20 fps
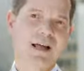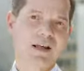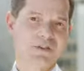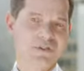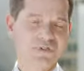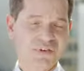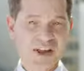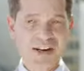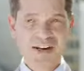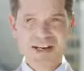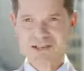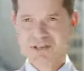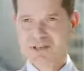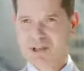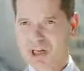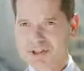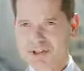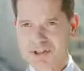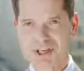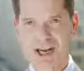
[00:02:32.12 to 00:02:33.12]
The Fed has
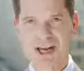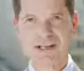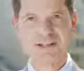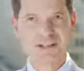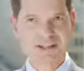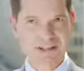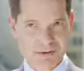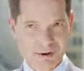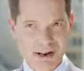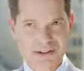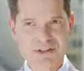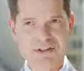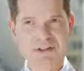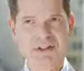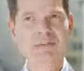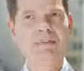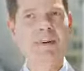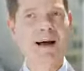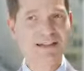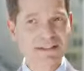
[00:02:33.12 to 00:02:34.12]
not changed its
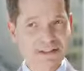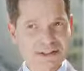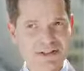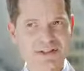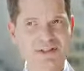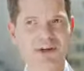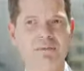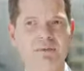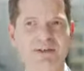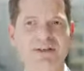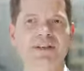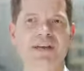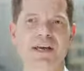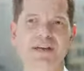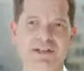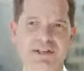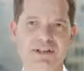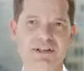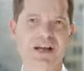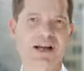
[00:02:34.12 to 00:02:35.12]
strategy, but its
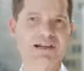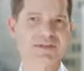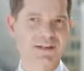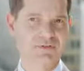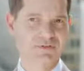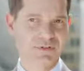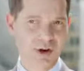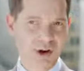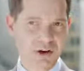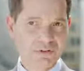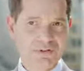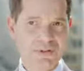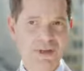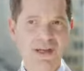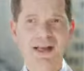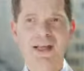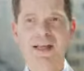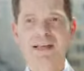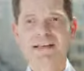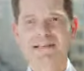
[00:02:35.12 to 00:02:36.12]
communication has evolved,
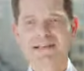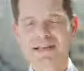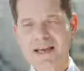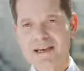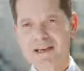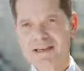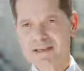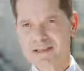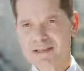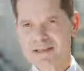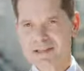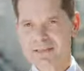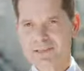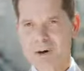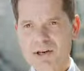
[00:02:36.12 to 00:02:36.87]
saying its